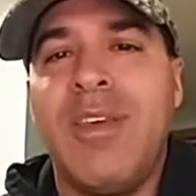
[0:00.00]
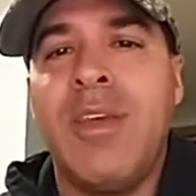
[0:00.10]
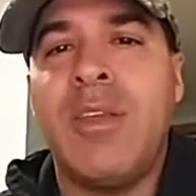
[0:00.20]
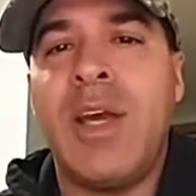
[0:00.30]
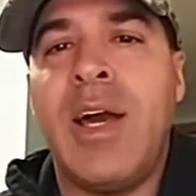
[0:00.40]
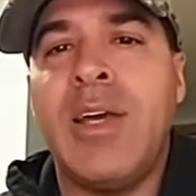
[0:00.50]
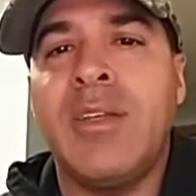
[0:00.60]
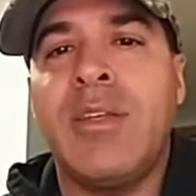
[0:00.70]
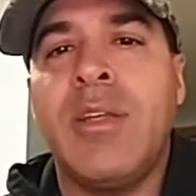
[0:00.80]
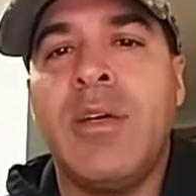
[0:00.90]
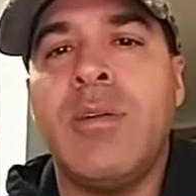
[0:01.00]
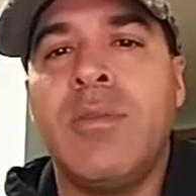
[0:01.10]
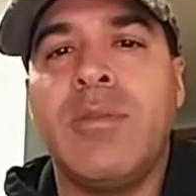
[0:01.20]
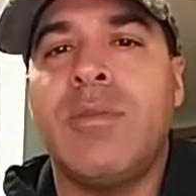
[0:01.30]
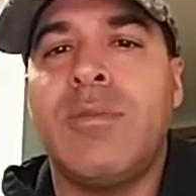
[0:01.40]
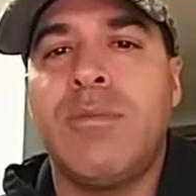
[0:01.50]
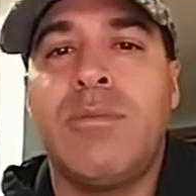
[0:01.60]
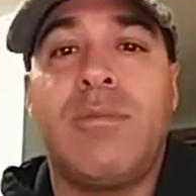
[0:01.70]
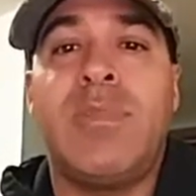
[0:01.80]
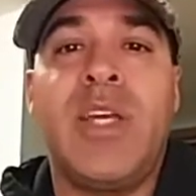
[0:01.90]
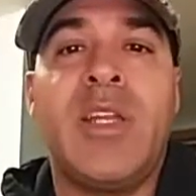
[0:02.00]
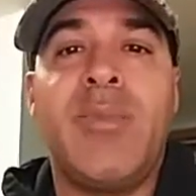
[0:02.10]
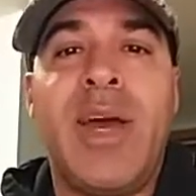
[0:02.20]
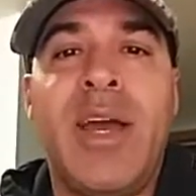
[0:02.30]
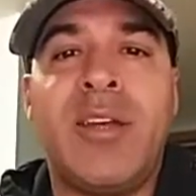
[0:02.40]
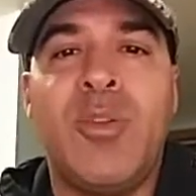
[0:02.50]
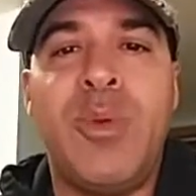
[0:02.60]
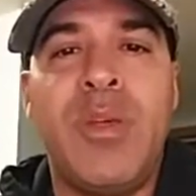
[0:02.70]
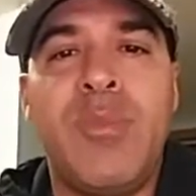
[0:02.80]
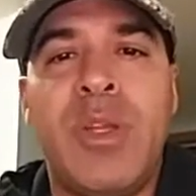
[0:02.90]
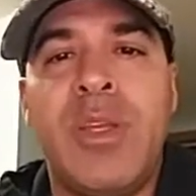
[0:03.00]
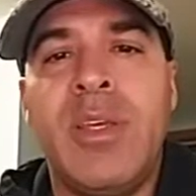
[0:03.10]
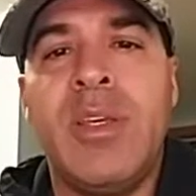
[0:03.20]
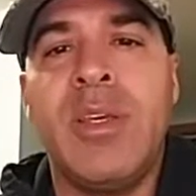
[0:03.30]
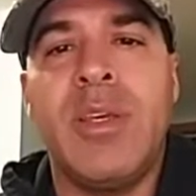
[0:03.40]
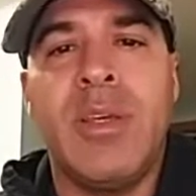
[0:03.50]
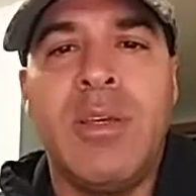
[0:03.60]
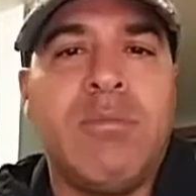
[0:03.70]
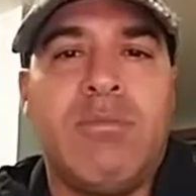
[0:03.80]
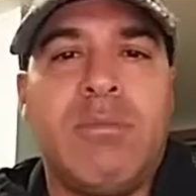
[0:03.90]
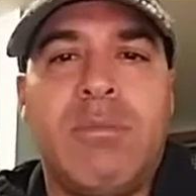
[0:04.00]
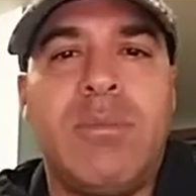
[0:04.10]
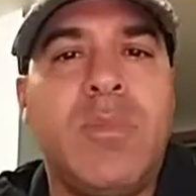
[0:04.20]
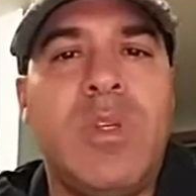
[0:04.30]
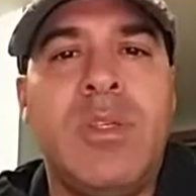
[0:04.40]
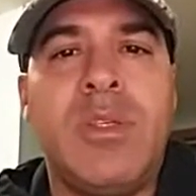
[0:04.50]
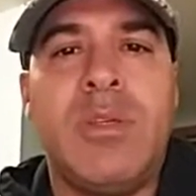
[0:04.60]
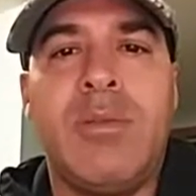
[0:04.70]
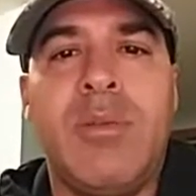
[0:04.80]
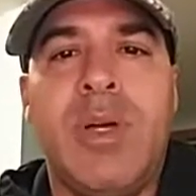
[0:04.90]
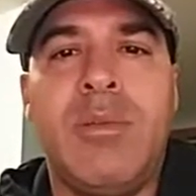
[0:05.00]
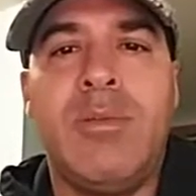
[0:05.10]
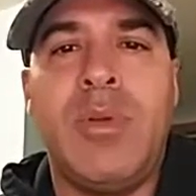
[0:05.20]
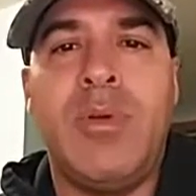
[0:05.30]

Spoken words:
And the guy, taken aback a little bit, but he's like, well,